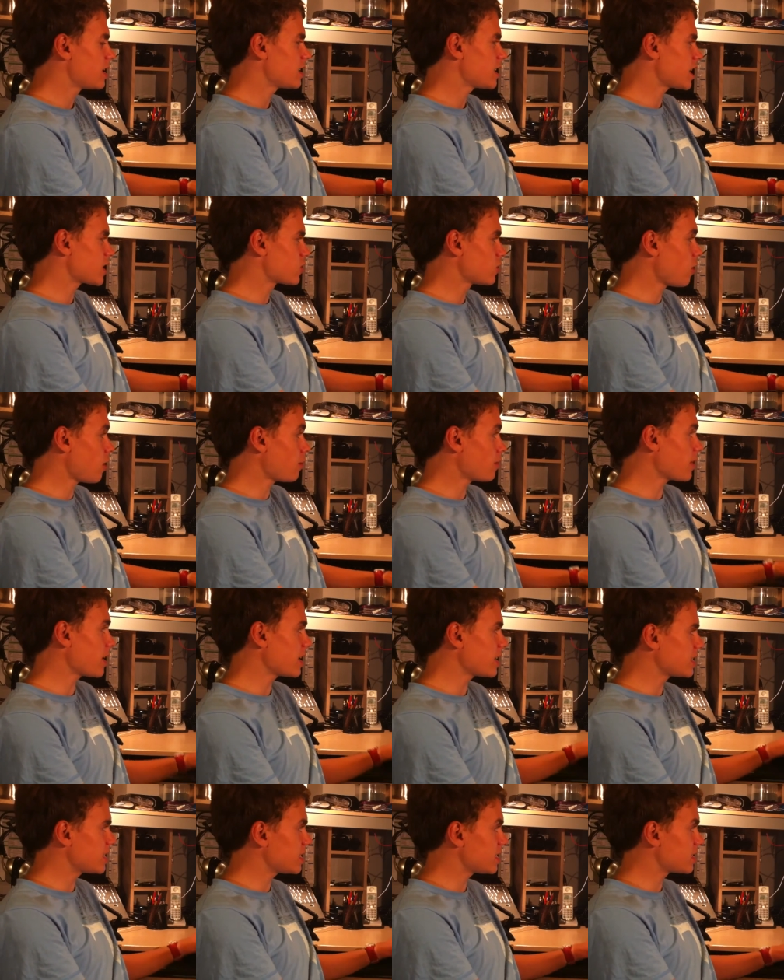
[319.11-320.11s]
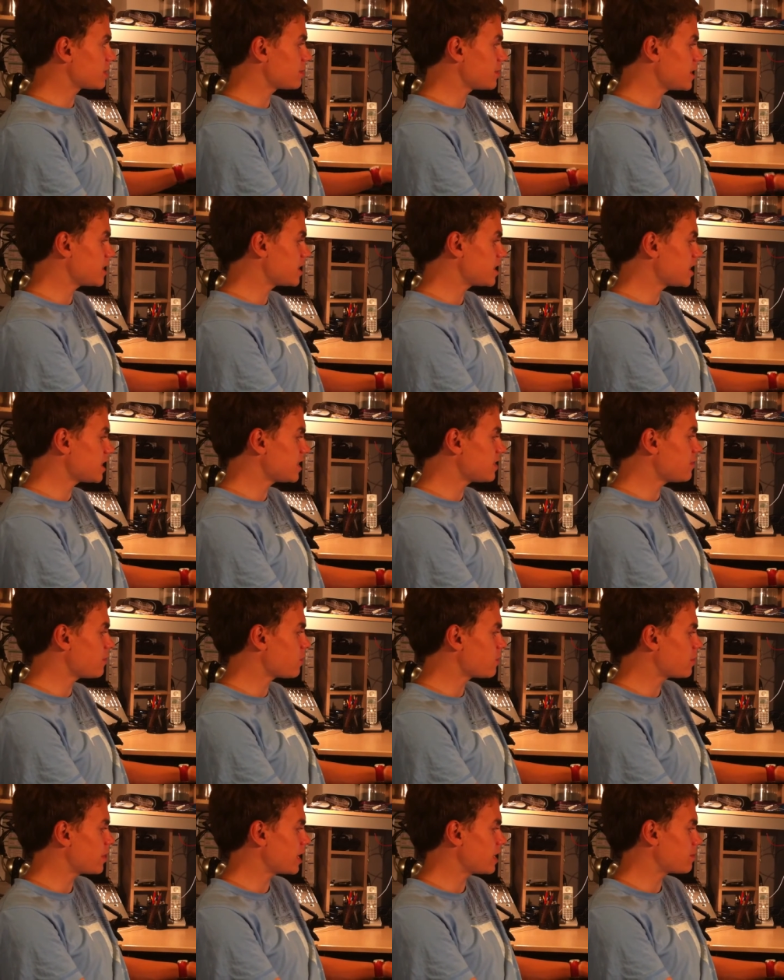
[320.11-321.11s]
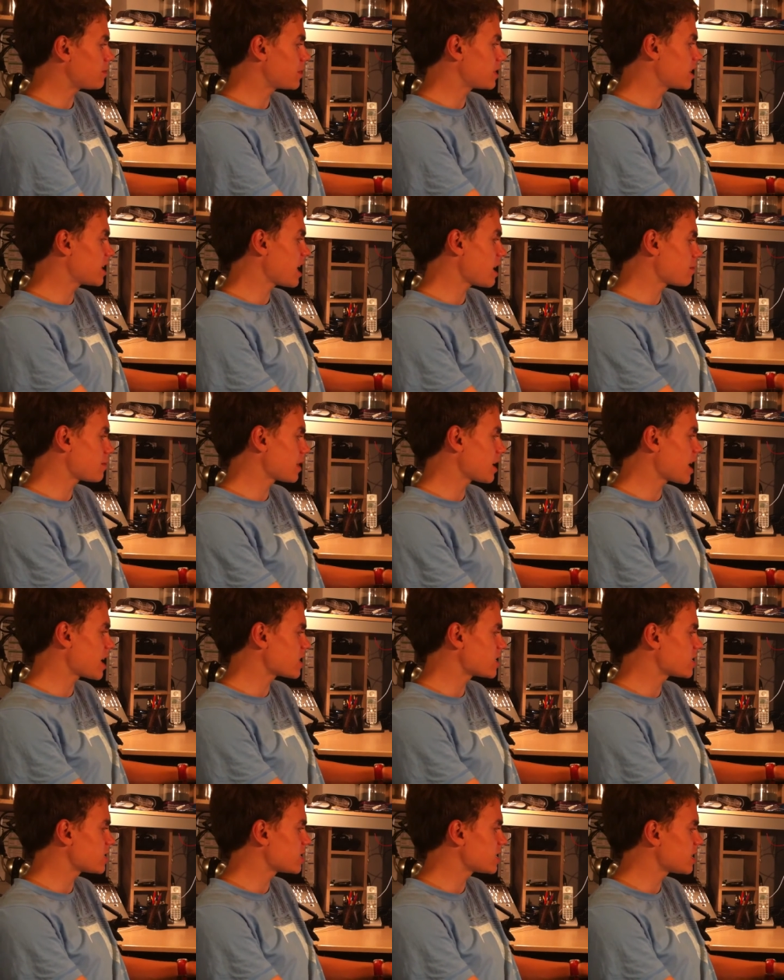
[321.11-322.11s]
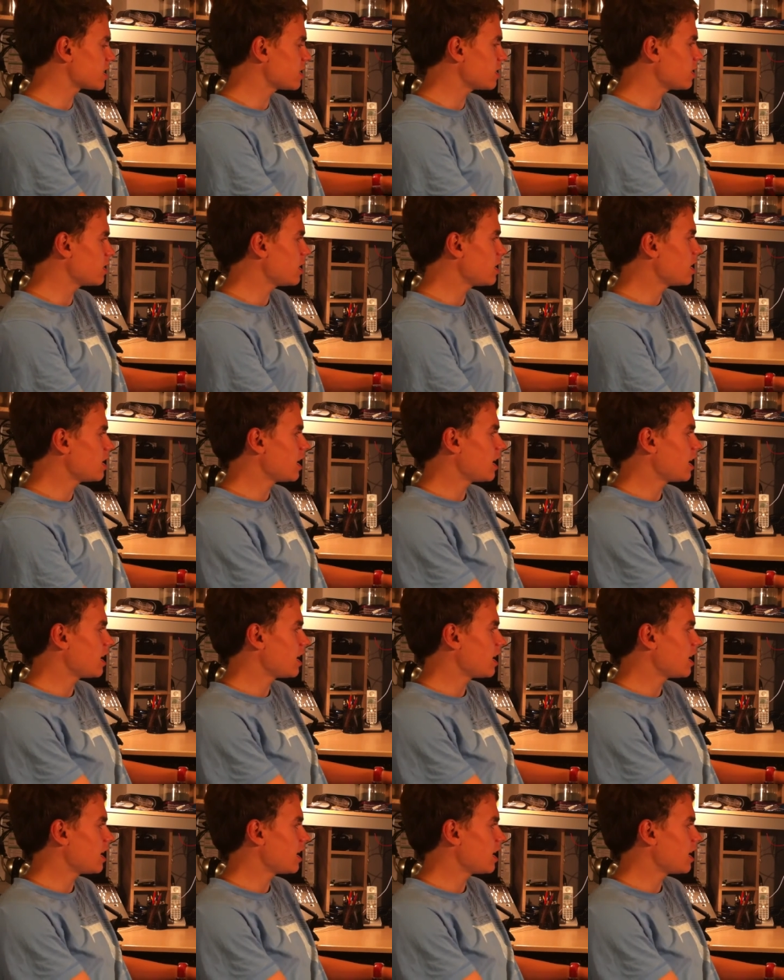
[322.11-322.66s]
The actual operating system is 64-bit, but the applications in it